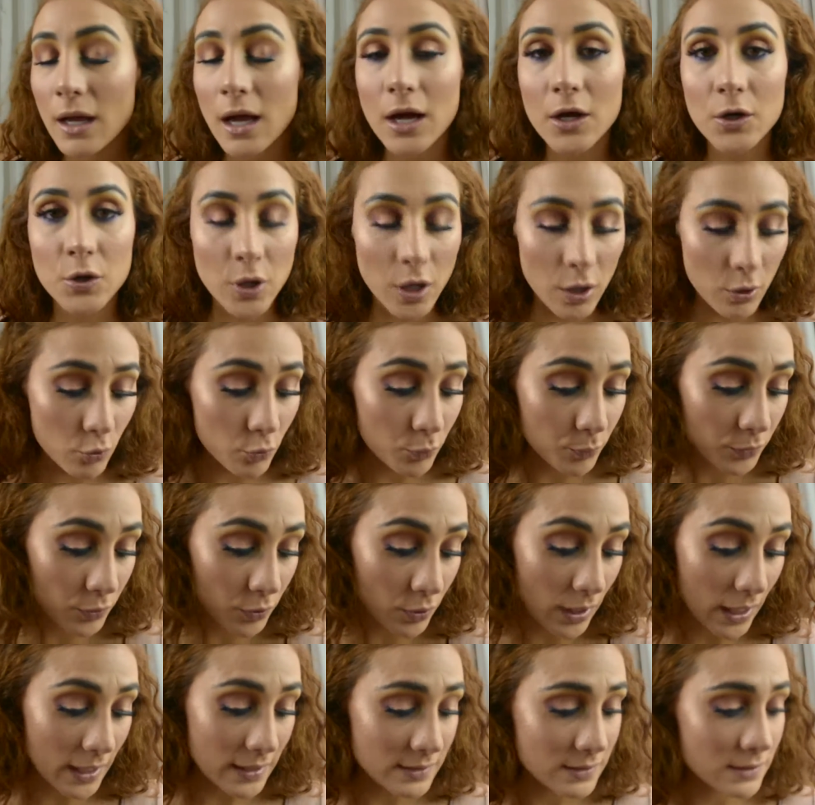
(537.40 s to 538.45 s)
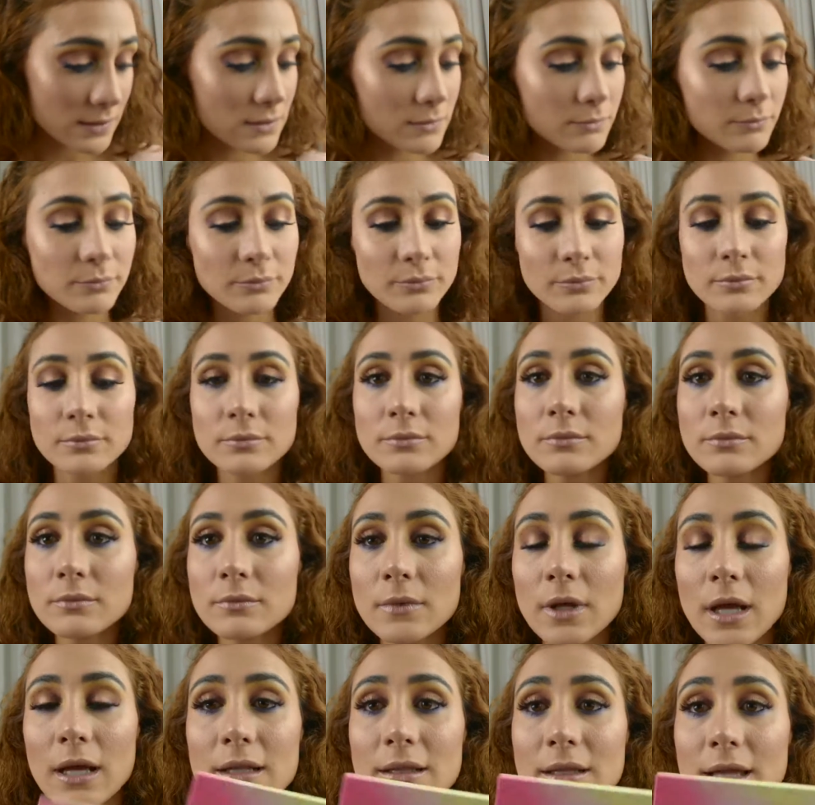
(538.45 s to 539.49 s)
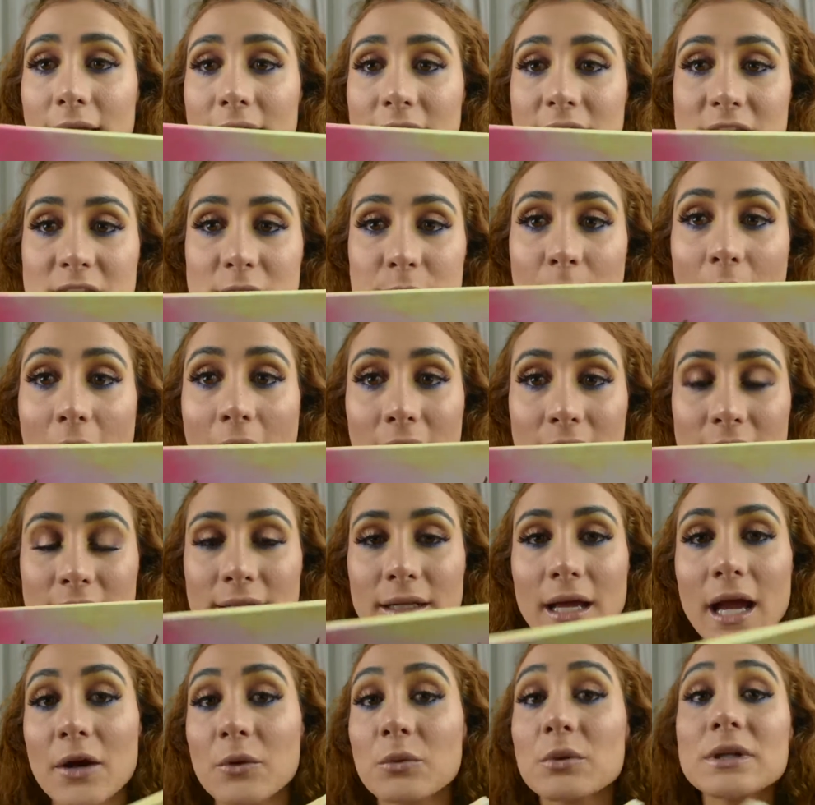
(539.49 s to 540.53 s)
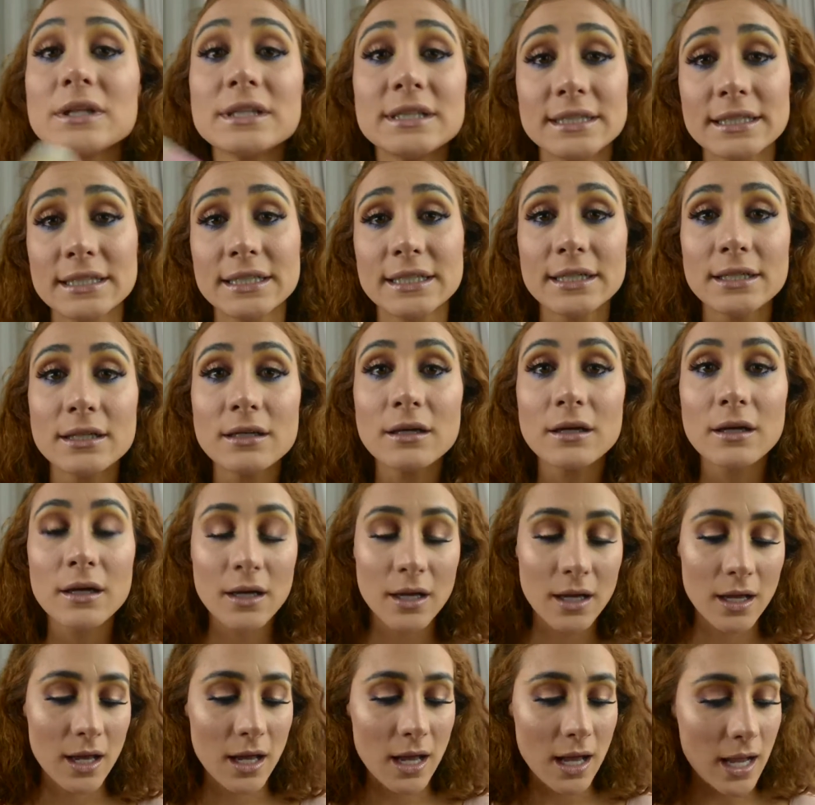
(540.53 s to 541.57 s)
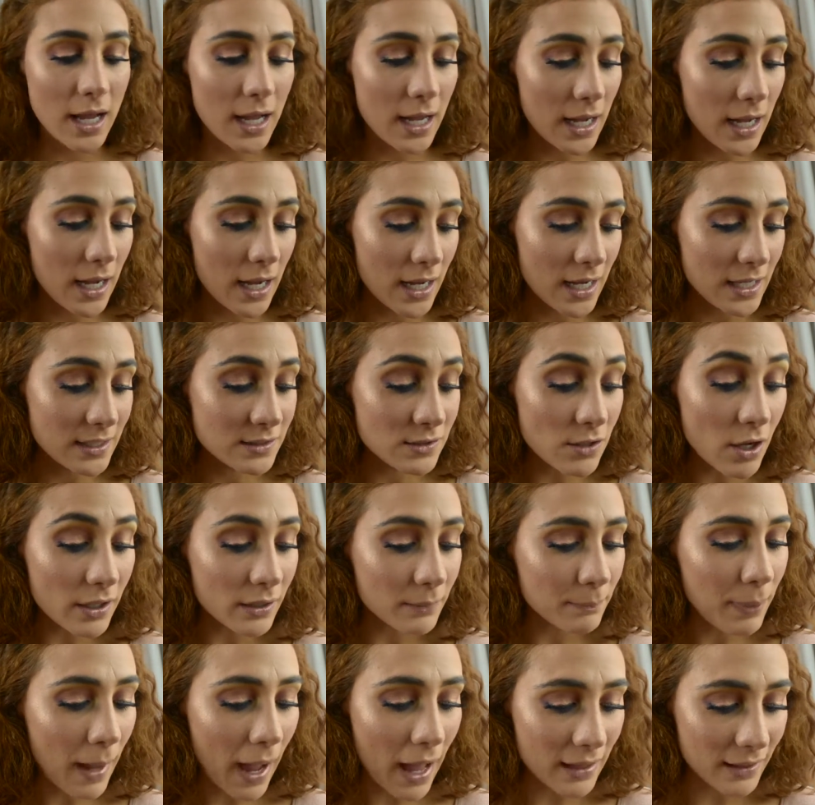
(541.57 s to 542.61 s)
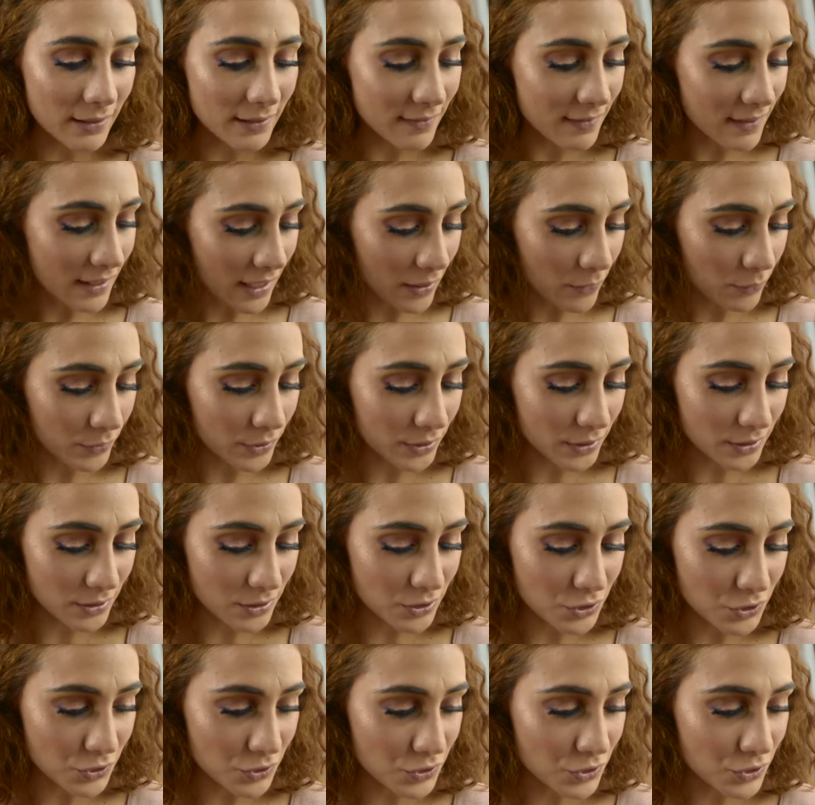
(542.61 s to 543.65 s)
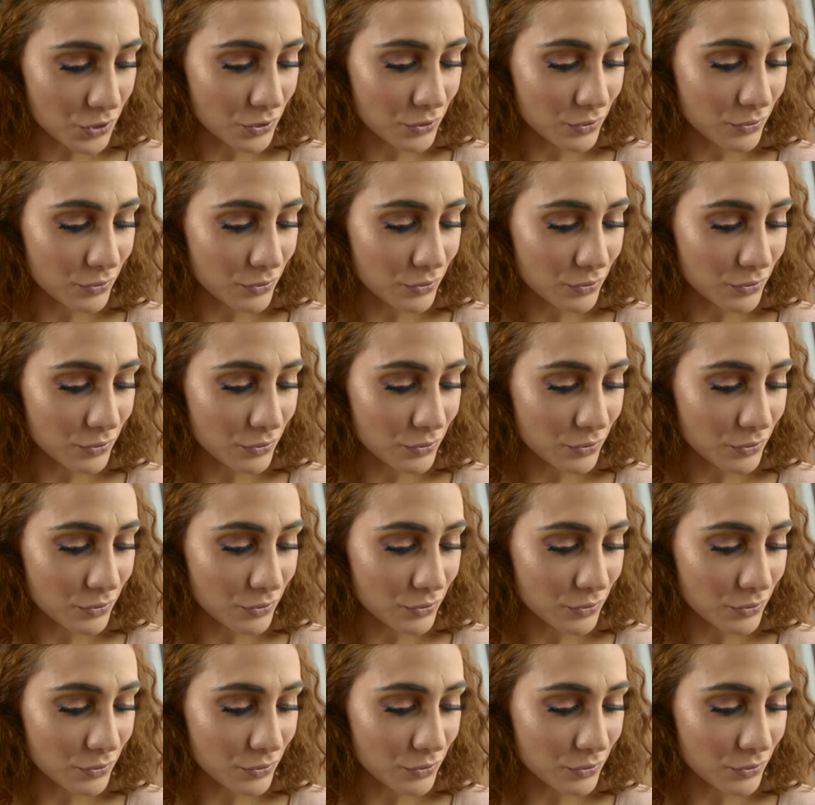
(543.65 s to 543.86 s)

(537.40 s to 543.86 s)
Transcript: I know, I hope you guys like this palette. I really did. It's not a palette that I would just